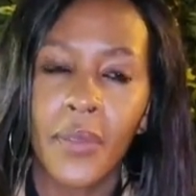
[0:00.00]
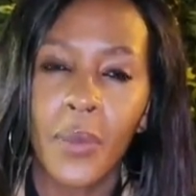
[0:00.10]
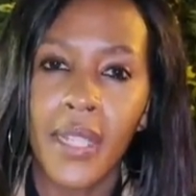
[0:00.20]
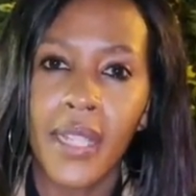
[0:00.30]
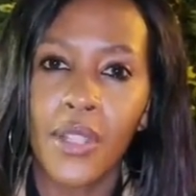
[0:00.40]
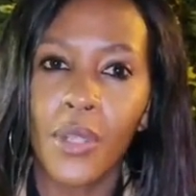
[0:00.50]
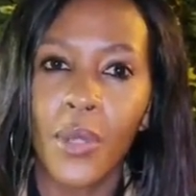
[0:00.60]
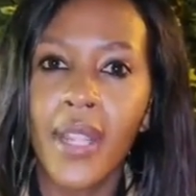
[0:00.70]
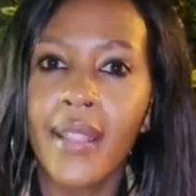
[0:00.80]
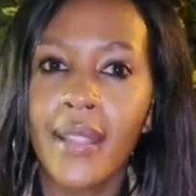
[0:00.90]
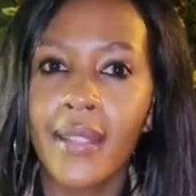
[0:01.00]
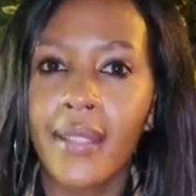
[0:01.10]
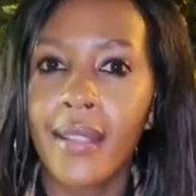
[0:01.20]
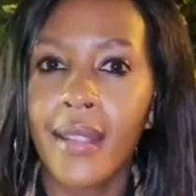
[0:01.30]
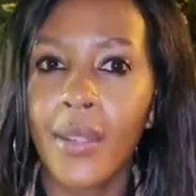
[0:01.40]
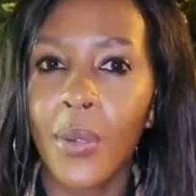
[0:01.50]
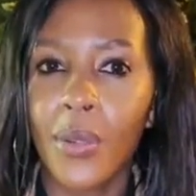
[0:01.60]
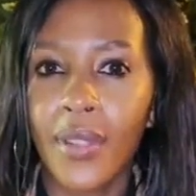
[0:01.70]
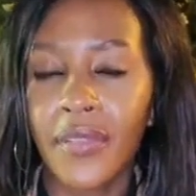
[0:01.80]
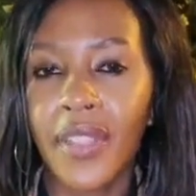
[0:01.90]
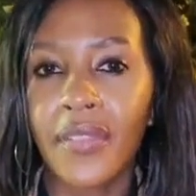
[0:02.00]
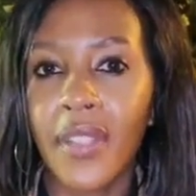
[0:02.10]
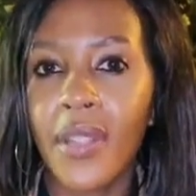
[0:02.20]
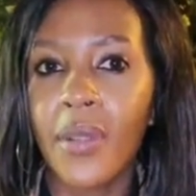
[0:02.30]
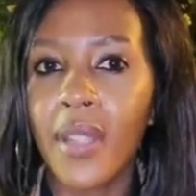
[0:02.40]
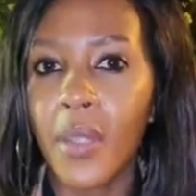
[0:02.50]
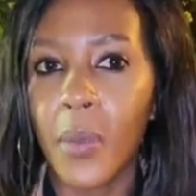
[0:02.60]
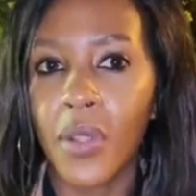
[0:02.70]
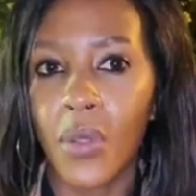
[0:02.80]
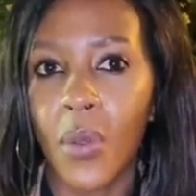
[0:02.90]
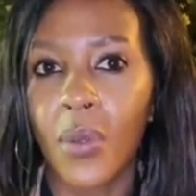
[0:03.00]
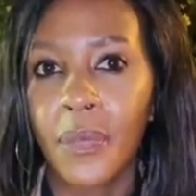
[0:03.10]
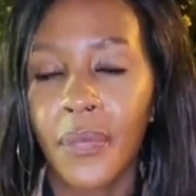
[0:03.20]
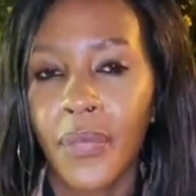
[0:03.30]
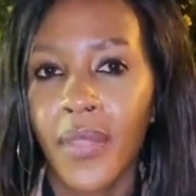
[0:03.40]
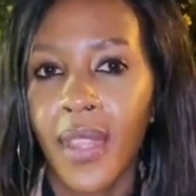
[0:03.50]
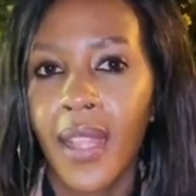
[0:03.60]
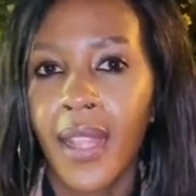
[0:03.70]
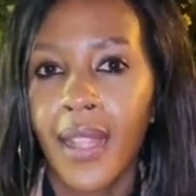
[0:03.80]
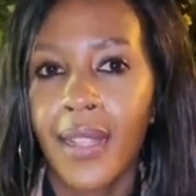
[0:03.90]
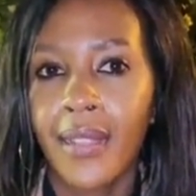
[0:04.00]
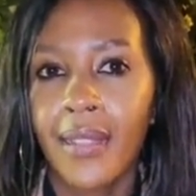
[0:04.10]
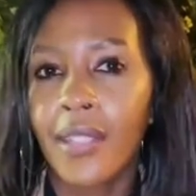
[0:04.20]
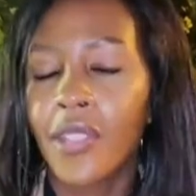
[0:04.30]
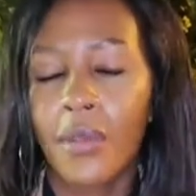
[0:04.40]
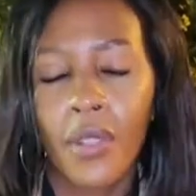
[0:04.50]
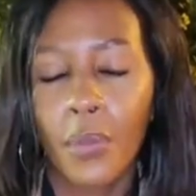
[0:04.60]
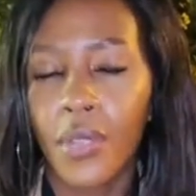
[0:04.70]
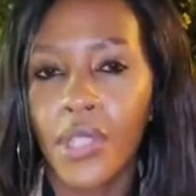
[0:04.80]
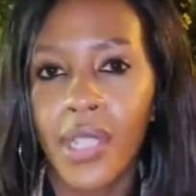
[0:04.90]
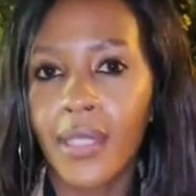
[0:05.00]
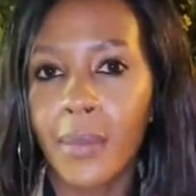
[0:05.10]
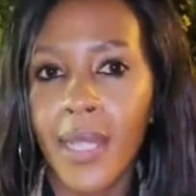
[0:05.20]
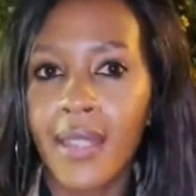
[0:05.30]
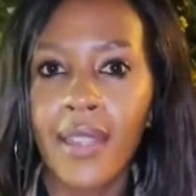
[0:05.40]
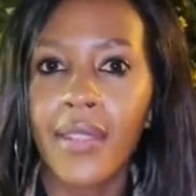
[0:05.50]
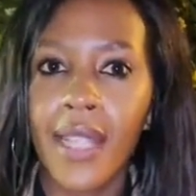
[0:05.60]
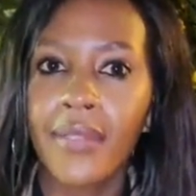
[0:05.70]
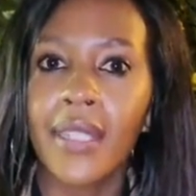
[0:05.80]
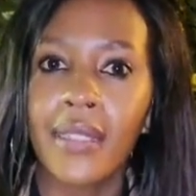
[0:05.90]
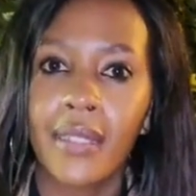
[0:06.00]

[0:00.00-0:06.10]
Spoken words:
We're ensuring that that horrific video that we saw, this poor child must never ever